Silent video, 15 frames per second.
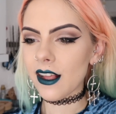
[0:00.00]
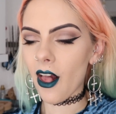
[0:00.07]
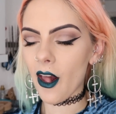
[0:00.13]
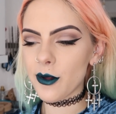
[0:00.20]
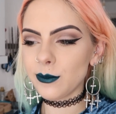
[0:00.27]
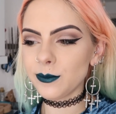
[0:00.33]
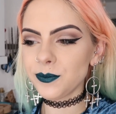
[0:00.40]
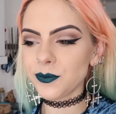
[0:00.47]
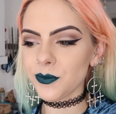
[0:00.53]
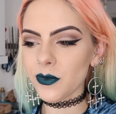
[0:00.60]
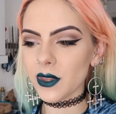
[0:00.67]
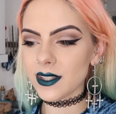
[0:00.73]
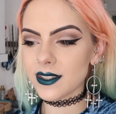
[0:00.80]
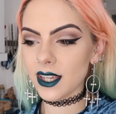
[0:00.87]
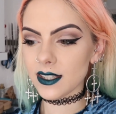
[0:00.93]
um,
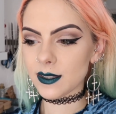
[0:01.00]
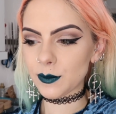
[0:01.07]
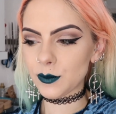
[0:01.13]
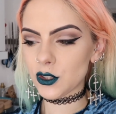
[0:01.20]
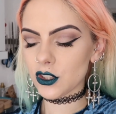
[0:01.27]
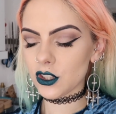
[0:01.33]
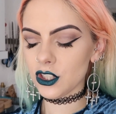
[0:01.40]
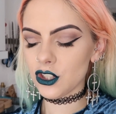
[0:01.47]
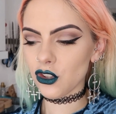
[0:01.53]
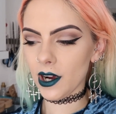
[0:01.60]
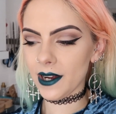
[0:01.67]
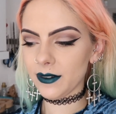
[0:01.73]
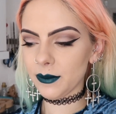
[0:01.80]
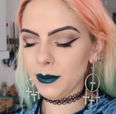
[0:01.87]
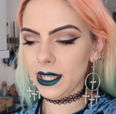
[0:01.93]
so yes, I'm just going to
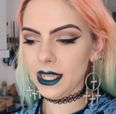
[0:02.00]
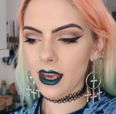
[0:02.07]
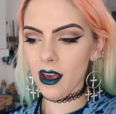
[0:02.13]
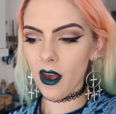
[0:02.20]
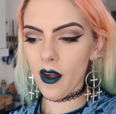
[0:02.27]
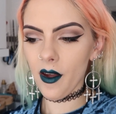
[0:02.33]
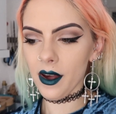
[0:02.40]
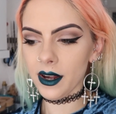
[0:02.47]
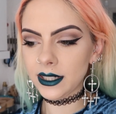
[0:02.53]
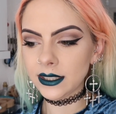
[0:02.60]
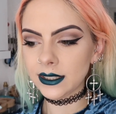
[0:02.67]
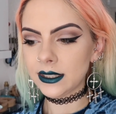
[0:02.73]
drive and meet her.